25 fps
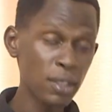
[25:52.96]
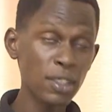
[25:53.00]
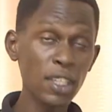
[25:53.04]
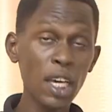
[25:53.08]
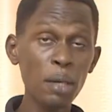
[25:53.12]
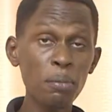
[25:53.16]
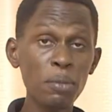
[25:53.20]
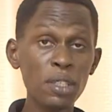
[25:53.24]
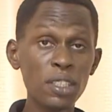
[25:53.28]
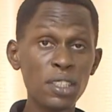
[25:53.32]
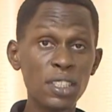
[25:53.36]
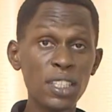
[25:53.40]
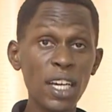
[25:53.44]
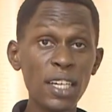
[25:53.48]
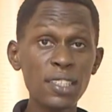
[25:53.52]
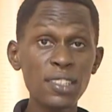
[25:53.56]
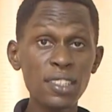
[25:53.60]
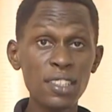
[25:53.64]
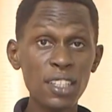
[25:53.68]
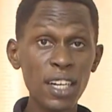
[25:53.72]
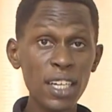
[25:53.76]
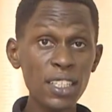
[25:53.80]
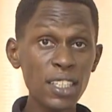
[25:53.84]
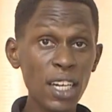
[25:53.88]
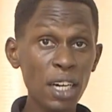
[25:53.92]
Psalm is
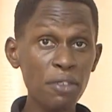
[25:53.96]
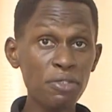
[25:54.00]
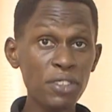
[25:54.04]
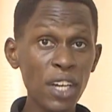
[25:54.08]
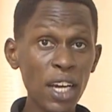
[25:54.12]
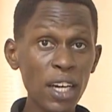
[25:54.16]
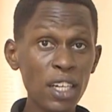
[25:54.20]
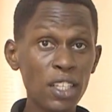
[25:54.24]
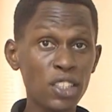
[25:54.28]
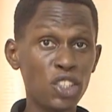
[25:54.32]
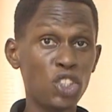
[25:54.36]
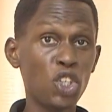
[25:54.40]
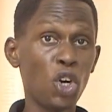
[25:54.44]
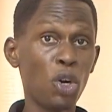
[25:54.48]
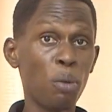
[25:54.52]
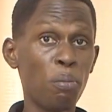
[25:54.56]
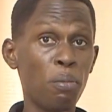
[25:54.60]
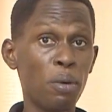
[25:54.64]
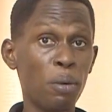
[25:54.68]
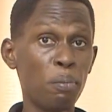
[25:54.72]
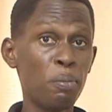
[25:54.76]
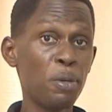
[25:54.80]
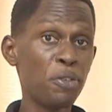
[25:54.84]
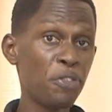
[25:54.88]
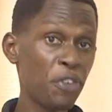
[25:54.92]
just right after Job,
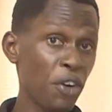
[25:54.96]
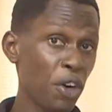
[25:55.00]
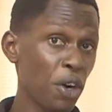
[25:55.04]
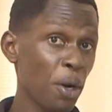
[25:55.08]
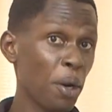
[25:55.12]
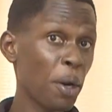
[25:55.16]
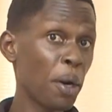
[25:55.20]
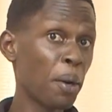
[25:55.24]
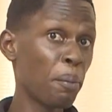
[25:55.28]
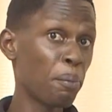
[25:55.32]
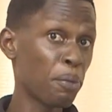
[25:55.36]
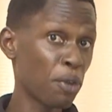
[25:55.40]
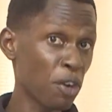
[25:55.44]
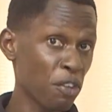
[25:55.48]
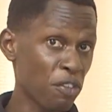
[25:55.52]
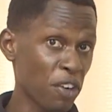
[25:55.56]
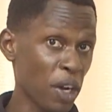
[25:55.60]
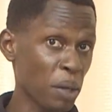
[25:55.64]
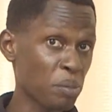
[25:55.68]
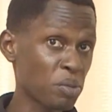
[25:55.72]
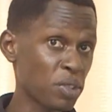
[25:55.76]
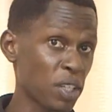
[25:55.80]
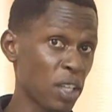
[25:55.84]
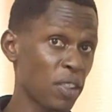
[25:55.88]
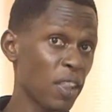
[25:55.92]
before
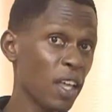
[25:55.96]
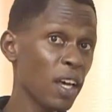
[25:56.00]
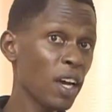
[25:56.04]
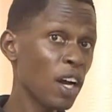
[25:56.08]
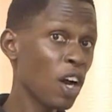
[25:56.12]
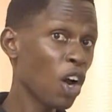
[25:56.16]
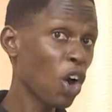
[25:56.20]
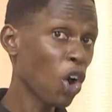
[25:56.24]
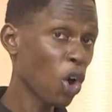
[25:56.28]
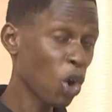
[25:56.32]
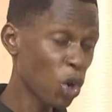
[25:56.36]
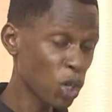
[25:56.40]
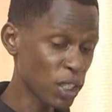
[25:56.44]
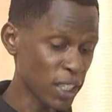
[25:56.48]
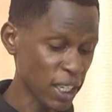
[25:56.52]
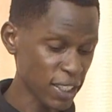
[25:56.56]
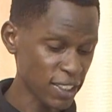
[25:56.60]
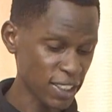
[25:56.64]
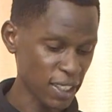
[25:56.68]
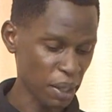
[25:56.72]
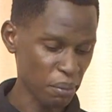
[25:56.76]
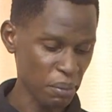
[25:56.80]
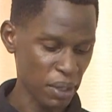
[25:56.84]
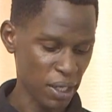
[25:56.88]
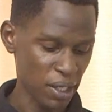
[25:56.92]
Proverbs in the Old
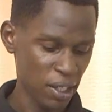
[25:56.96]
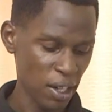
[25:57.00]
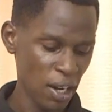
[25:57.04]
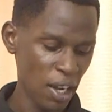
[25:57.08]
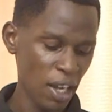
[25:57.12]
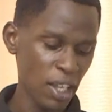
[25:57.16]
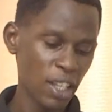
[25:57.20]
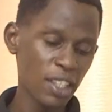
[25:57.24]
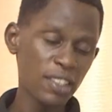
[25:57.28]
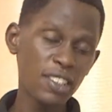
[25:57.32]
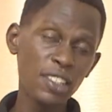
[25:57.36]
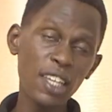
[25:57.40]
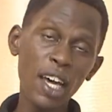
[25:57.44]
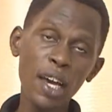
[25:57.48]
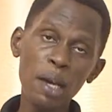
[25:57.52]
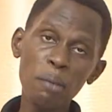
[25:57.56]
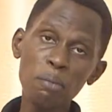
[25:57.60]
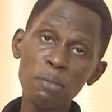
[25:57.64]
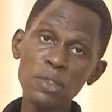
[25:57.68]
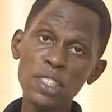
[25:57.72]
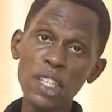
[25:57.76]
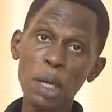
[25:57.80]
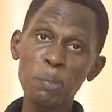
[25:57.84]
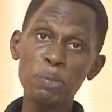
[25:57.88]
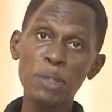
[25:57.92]
Testament.
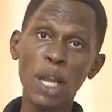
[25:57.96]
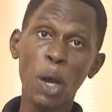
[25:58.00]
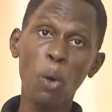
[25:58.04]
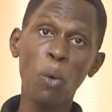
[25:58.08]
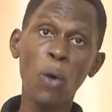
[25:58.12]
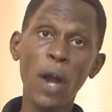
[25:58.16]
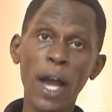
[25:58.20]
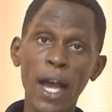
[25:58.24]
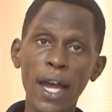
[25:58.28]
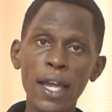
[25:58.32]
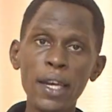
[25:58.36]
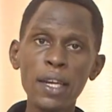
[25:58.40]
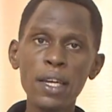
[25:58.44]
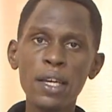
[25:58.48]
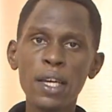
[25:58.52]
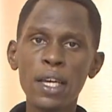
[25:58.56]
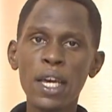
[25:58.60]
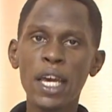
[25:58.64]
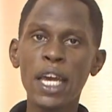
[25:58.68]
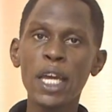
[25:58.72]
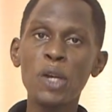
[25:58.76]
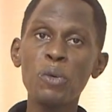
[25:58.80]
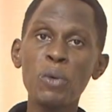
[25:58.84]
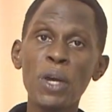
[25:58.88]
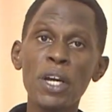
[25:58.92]
Psalm chapter 1,
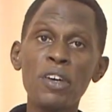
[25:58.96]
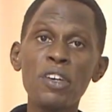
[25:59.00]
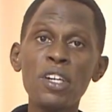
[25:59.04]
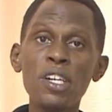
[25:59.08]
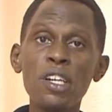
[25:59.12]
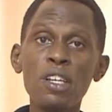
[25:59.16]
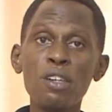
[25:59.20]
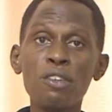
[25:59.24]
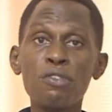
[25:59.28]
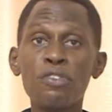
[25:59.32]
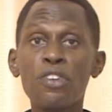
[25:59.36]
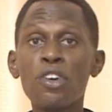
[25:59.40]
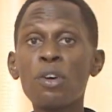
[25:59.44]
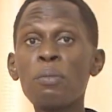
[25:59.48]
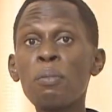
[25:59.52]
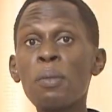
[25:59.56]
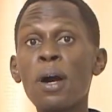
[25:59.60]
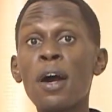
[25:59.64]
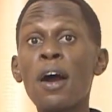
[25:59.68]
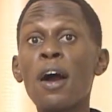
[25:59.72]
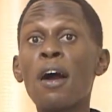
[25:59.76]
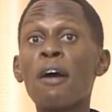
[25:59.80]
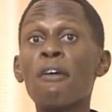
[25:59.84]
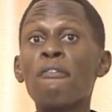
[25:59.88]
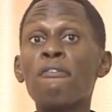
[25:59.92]
and we are reading from
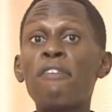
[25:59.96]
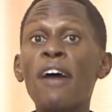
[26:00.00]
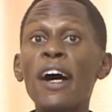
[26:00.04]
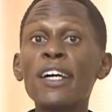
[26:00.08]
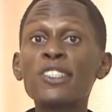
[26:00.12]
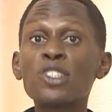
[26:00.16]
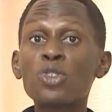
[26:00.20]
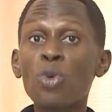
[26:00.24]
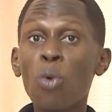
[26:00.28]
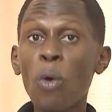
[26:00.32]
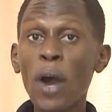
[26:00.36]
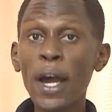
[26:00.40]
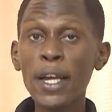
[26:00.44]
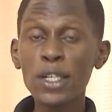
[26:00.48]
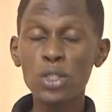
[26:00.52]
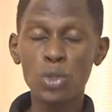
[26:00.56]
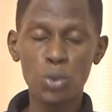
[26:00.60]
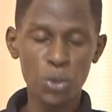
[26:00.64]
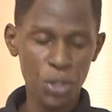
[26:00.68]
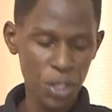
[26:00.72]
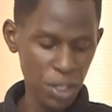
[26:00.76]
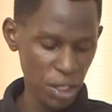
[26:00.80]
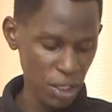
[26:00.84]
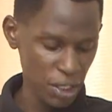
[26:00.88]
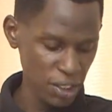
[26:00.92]
verse 1
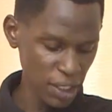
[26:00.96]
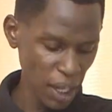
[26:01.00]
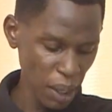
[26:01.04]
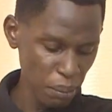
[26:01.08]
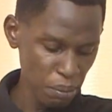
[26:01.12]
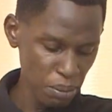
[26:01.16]
to 3.